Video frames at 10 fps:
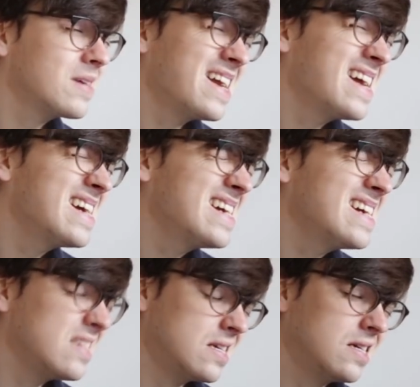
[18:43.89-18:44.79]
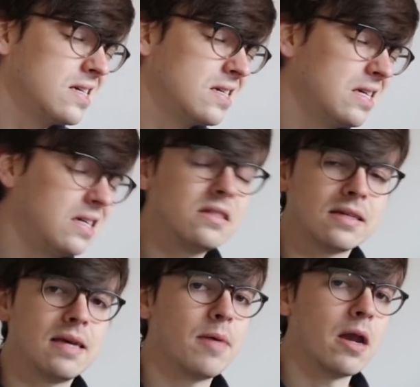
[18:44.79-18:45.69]
crazy to
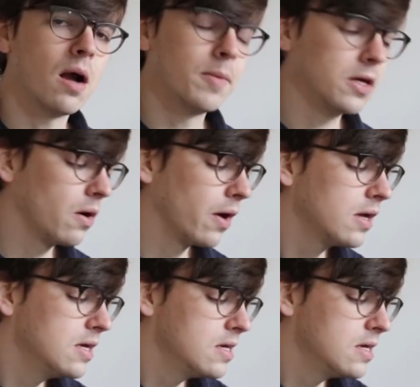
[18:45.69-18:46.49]
keep that harmony going.